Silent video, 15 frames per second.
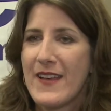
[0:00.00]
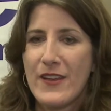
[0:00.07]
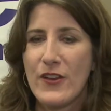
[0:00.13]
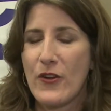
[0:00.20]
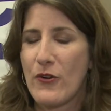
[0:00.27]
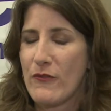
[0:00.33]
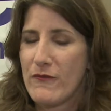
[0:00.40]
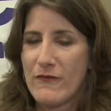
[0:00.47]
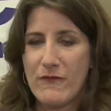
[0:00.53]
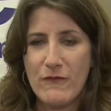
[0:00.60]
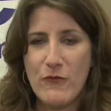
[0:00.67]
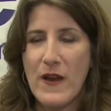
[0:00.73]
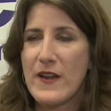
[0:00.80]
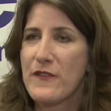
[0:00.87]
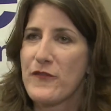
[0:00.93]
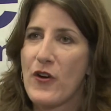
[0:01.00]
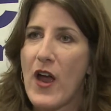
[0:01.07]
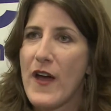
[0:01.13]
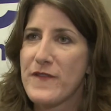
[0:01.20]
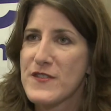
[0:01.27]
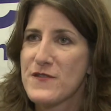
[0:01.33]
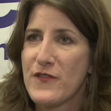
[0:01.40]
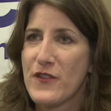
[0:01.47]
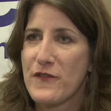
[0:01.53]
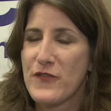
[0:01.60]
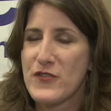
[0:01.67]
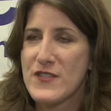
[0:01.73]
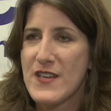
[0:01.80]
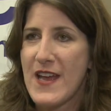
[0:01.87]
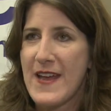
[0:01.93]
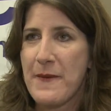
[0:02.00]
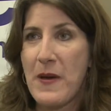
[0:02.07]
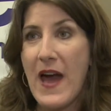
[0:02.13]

you know, running for office for the first time.